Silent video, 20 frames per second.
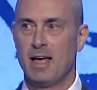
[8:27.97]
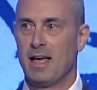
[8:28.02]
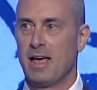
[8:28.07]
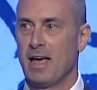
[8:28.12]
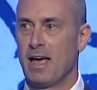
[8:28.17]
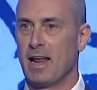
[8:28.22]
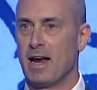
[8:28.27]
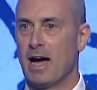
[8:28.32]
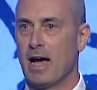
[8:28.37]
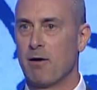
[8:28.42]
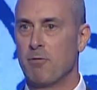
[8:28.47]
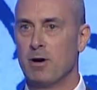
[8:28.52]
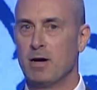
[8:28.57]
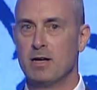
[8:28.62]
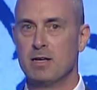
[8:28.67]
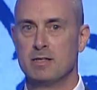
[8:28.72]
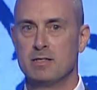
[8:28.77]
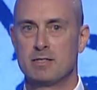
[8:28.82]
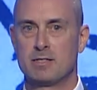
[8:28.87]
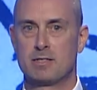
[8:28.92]
And I
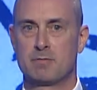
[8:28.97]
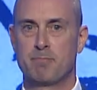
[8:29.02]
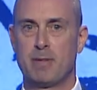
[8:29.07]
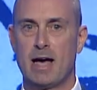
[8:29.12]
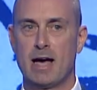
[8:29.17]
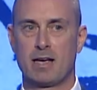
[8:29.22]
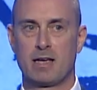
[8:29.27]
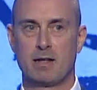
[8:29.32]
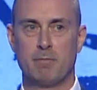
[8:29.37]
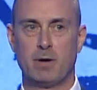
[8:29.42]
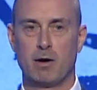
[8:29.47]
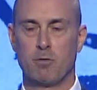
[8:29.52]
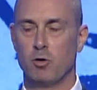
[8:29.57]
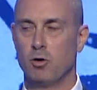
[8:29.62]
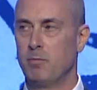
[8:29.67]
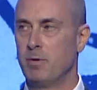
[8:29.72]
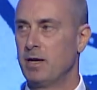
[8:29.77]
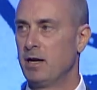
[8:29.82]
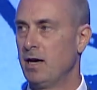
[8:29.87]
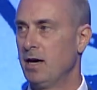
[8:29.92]
was back in my
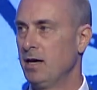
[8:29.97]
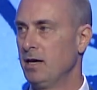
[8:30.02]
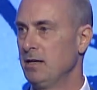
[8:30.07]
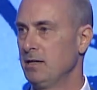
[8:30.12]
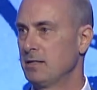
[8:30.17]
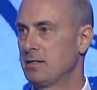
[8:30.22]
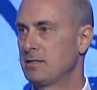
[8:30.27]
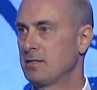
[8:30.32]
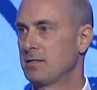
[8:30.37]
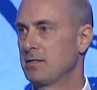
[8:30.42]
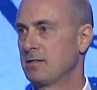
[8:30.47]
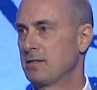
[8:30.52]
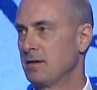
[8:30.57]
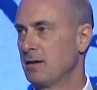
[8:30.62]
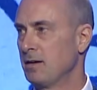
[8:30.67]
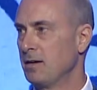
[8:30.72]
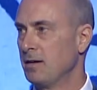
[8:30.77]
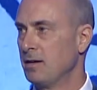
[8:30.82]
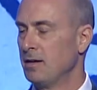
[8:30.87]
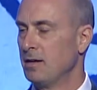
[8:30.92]
room at night,
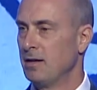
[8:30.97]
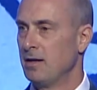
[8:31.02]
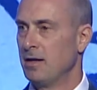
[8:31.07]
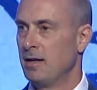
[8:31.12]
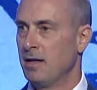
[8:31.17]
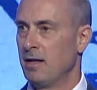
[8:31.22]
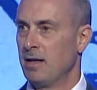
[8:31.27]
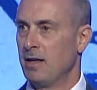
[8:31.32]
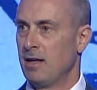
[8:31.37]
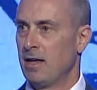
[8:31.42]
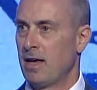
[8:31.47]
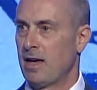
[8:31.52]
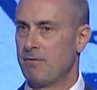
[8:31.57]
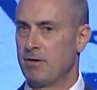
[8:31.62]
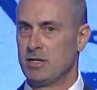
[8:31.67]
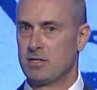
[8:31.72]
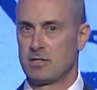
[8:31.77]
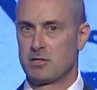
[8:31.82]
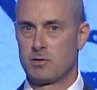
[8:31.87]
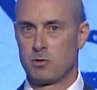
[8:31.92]

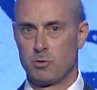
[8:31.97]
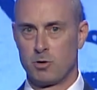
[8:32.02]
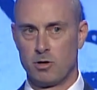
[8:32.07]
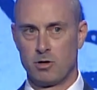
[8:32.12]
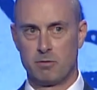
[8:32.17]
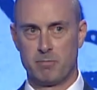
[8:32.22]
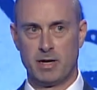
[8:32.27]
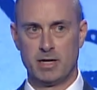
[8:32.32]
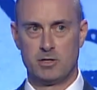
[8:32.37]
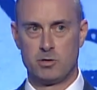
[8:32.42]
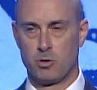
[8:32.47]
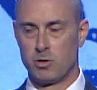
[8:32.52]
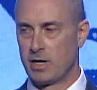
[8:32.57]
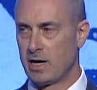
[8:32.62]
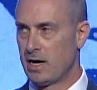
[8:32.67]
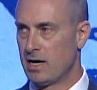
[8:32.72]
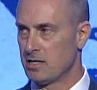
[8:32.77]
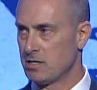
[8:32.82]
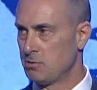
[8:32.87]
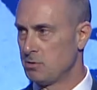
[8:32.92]
having just ordered my
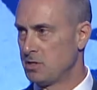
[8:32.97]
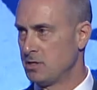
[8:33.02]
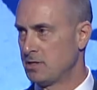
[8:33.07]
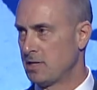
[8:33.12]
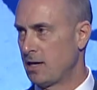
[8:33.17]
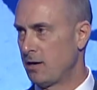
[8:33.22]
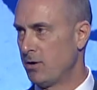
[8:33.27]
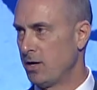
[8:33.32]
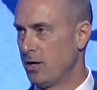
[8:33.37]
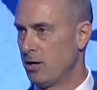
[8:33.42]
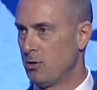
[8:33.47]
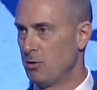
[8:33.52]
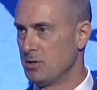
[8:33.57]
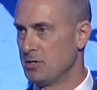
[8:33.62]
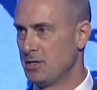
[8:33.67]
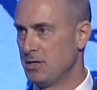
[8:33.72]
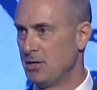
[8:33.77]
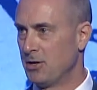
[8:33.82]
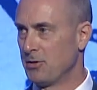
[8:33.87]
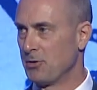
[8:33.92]
DoorDash, which is how I always
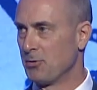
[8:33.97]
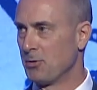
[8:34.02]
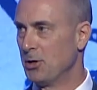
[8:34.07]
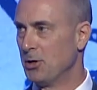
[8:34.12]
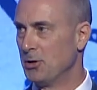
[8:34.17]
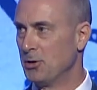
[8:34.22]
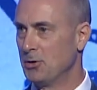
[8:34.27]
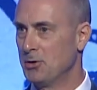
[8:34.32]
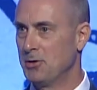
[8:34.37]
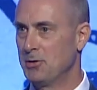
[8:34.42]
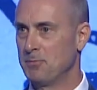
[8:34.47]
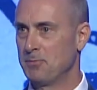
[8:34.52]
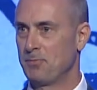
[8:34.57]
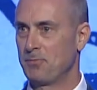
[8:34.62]
eat on the road.